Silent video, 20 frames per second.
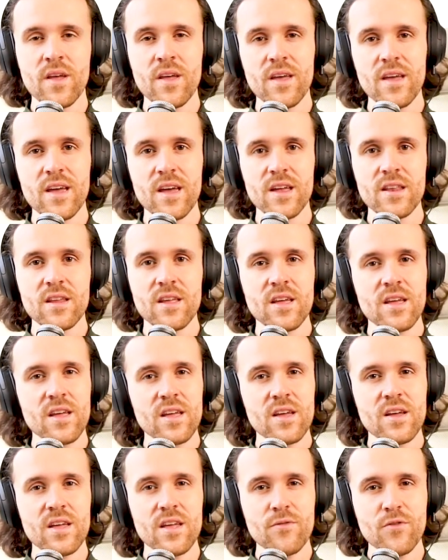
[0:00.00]
And
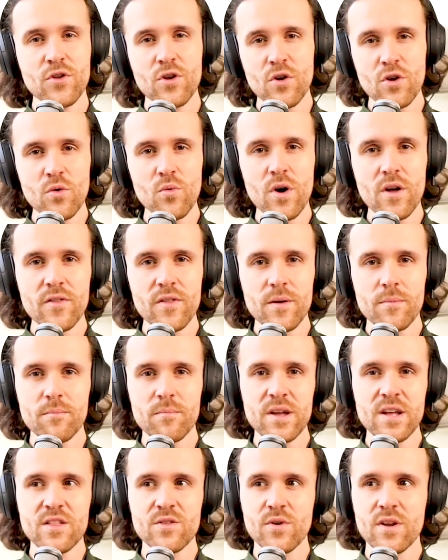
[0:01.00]
if you don't know what that
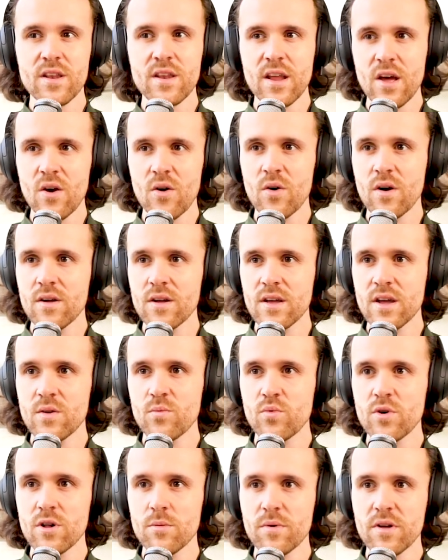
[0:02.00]
means right now, it
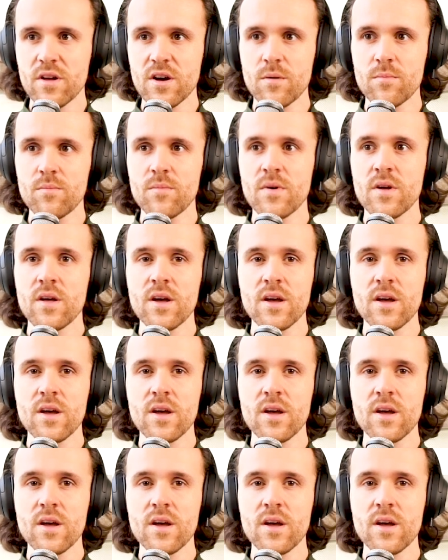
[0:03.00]
will become